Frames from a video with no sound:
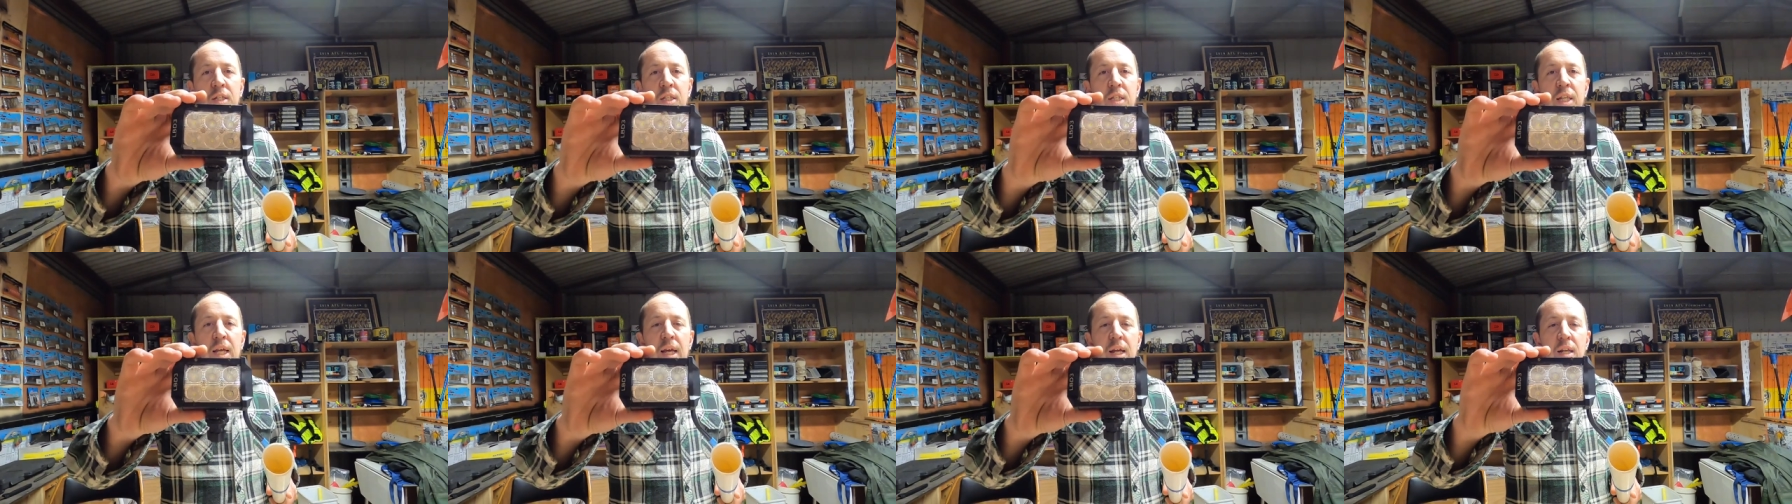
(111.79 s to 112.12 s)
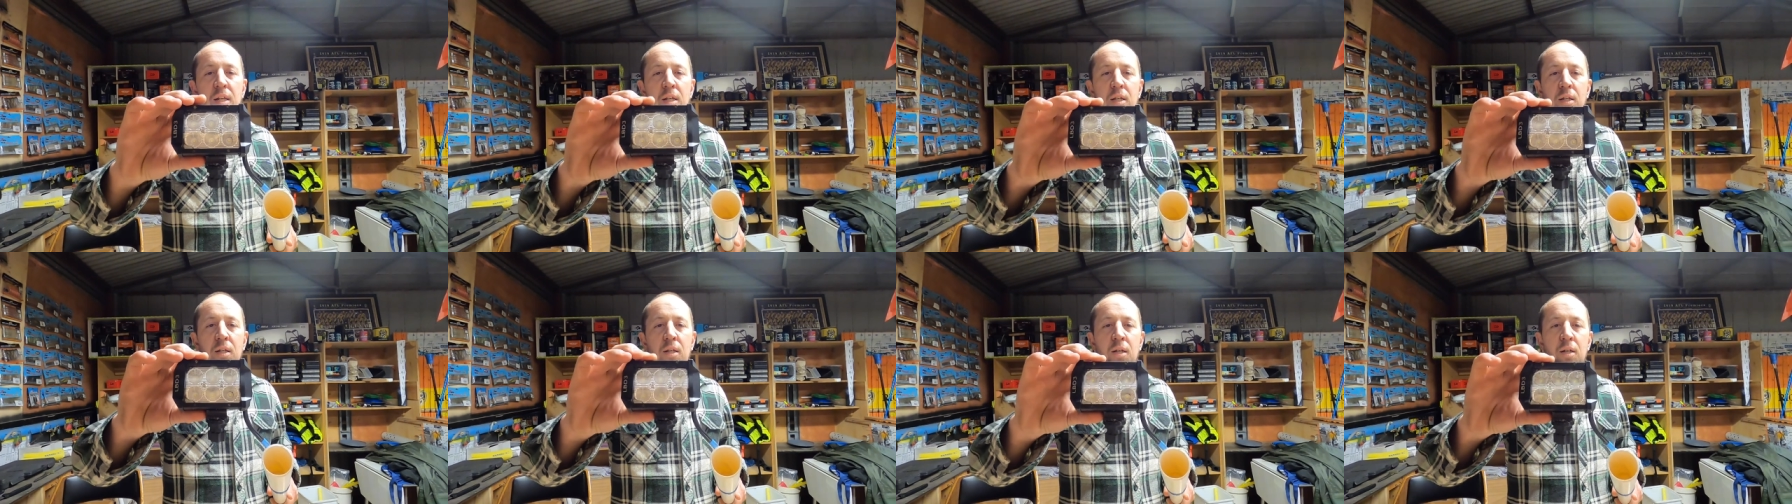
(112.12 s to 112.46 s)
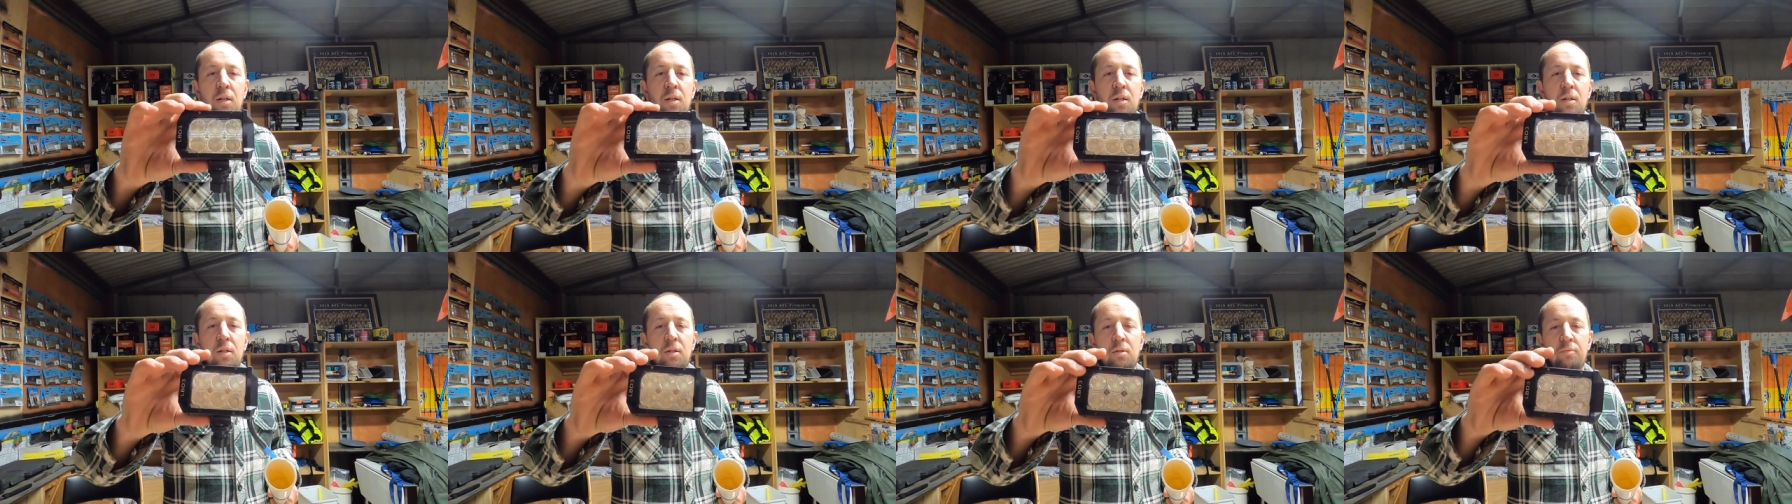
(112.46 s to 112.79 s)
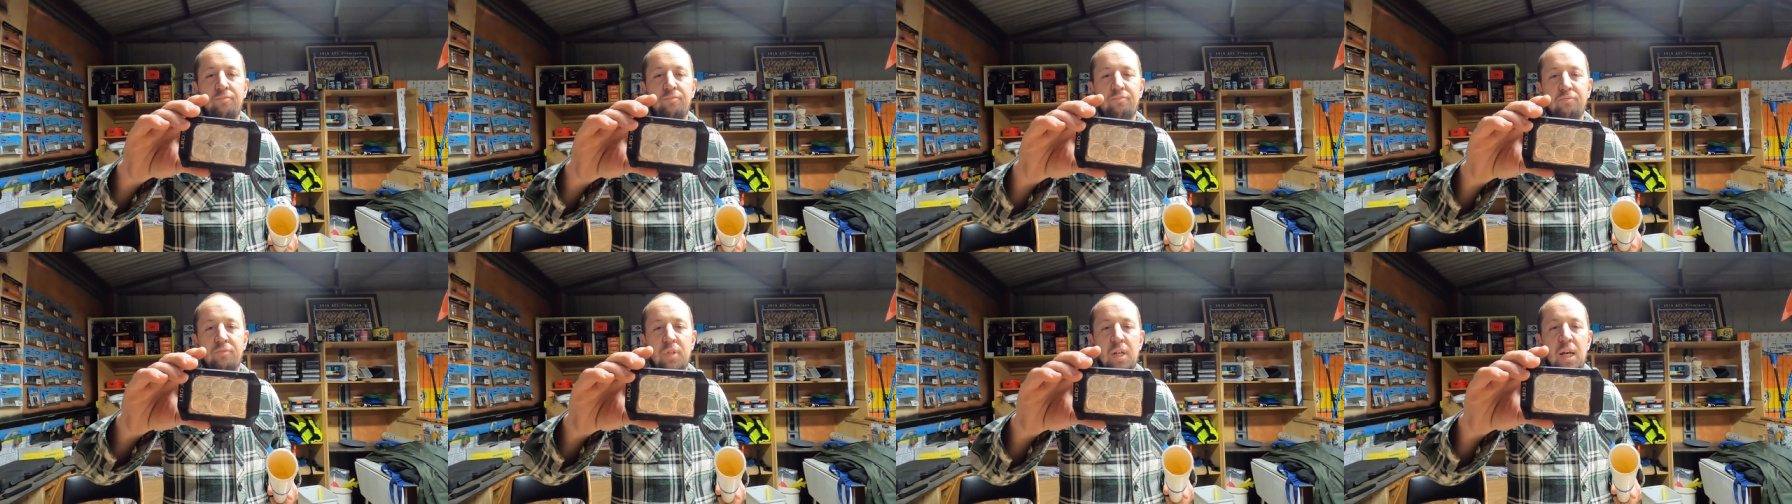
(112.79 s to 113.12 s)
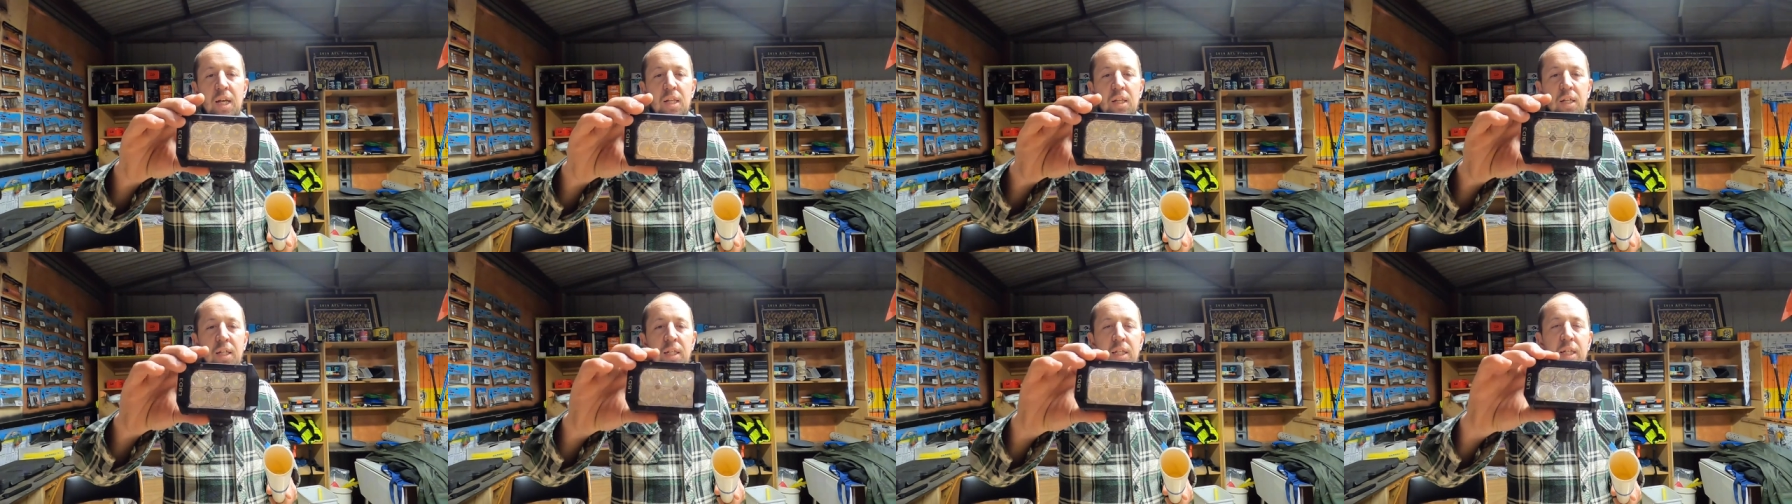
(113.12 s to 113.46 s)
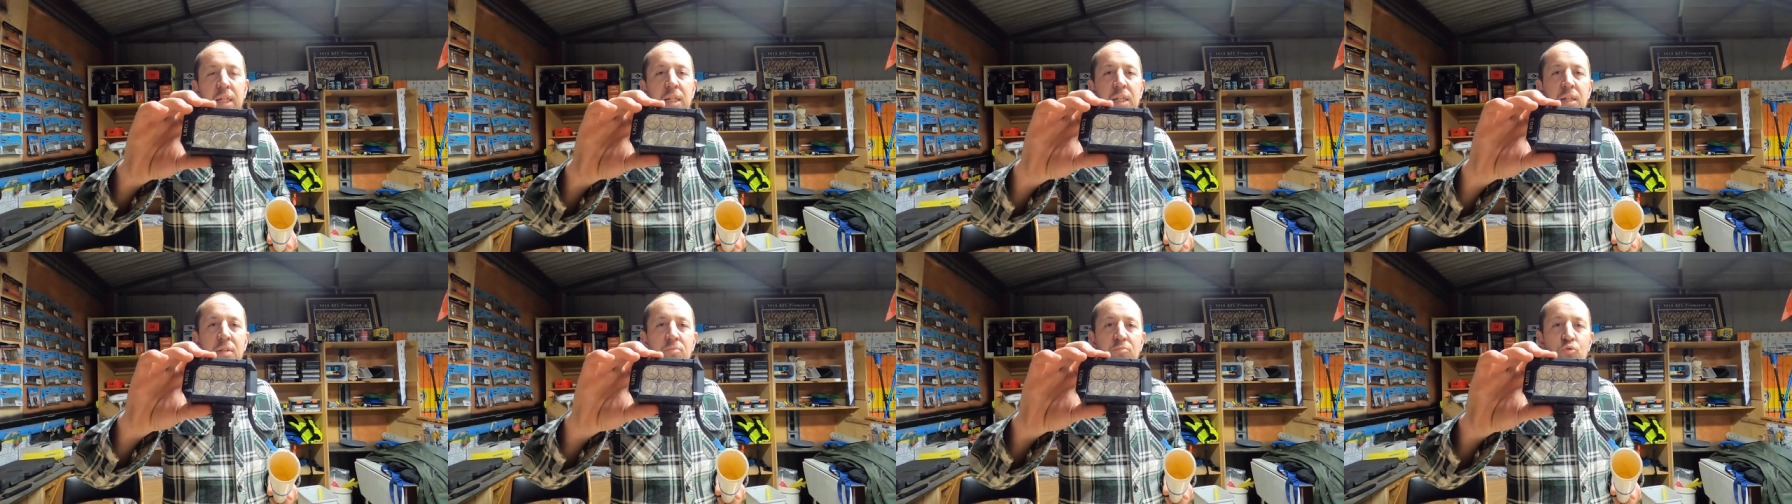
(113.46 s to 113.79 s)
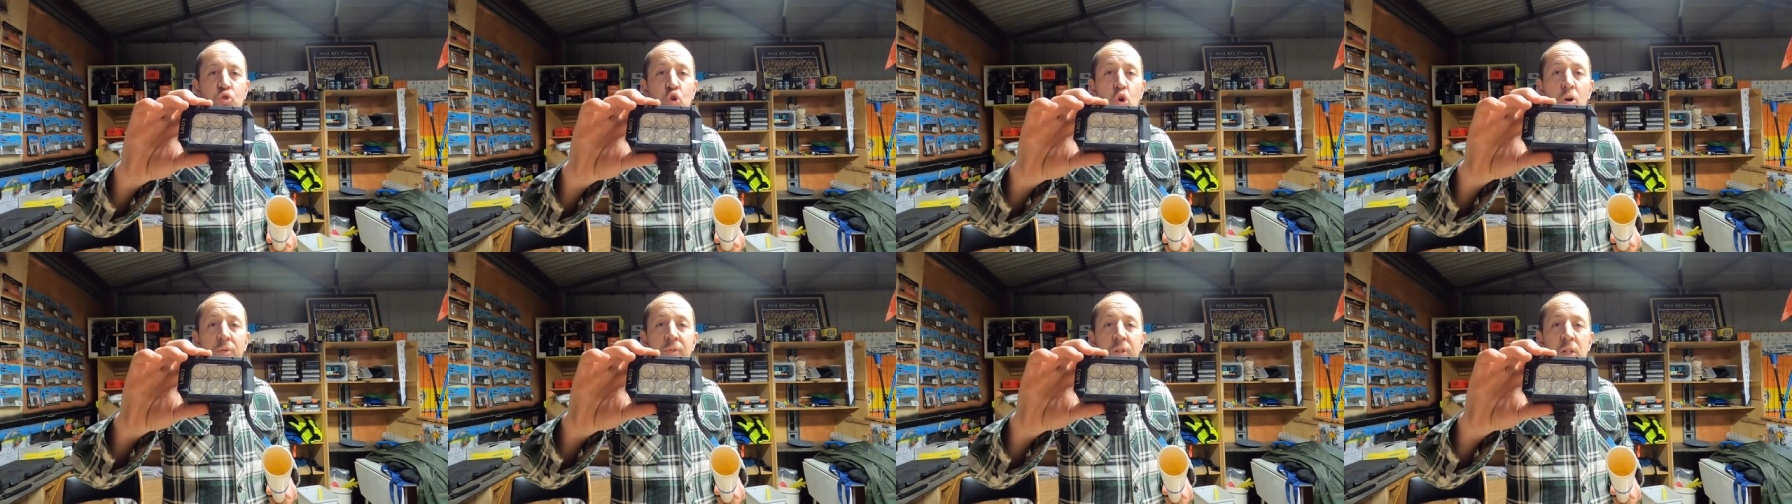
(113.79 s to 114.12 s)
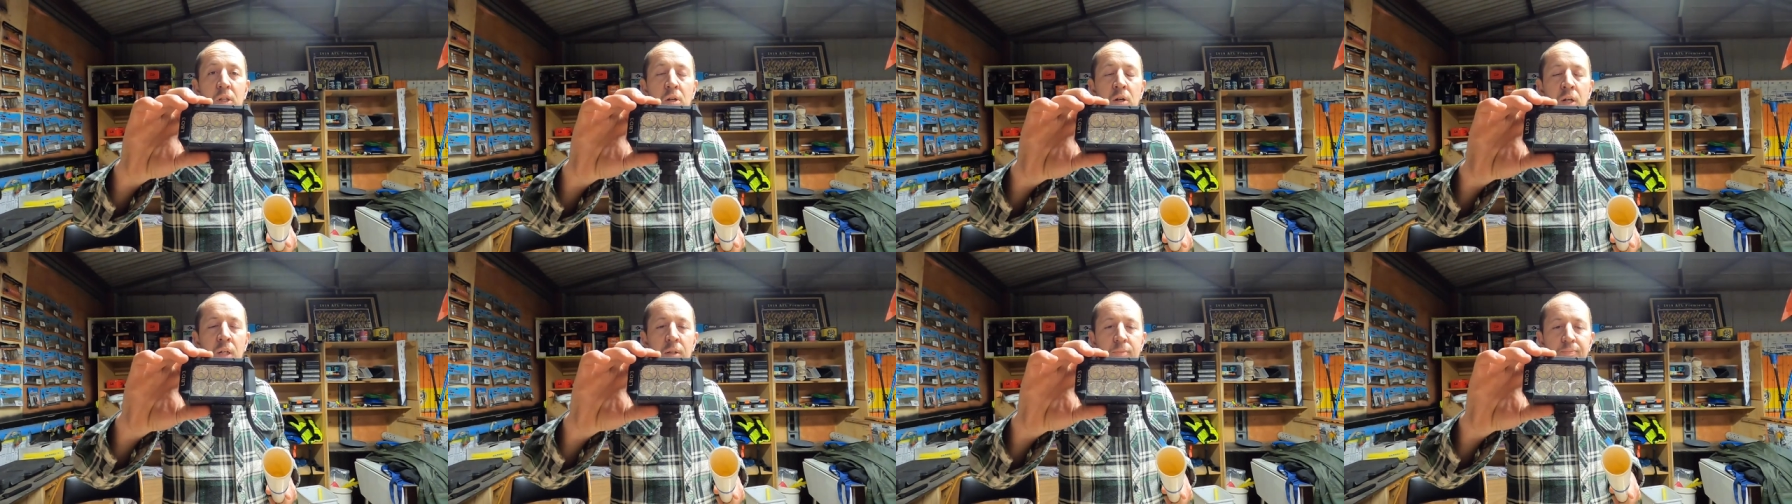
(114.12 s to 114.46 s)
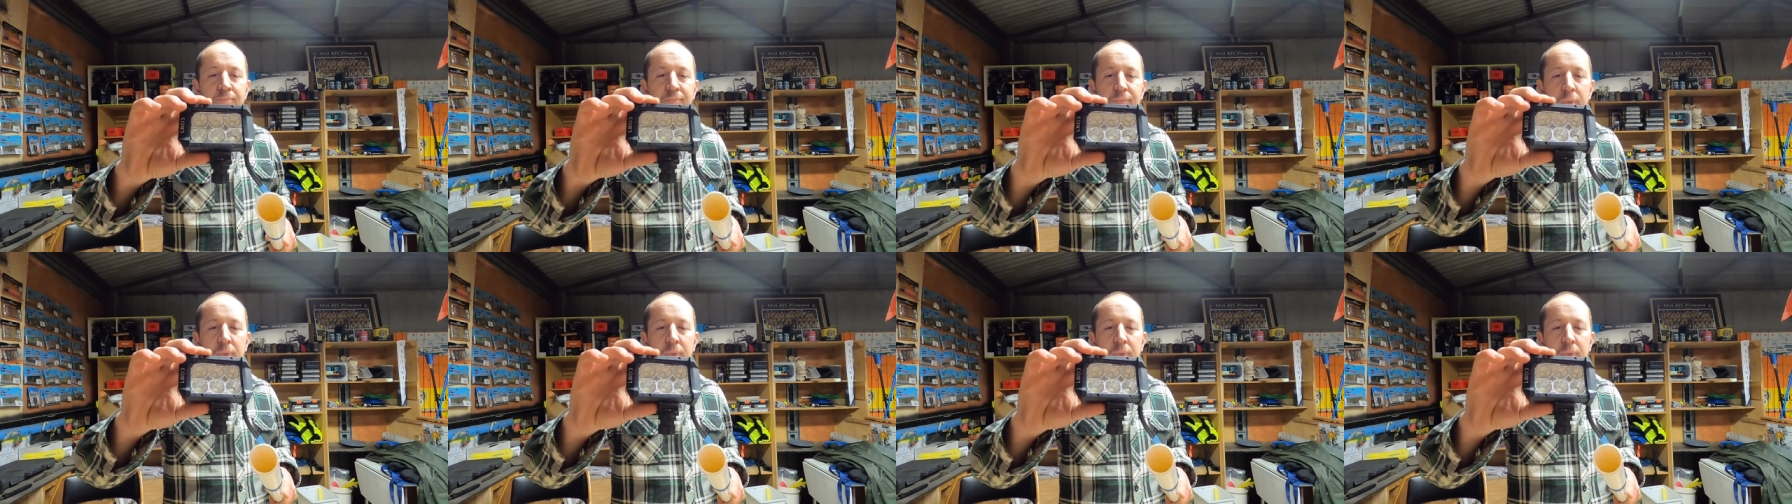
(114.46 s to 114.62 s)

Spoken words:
standard LED driving light.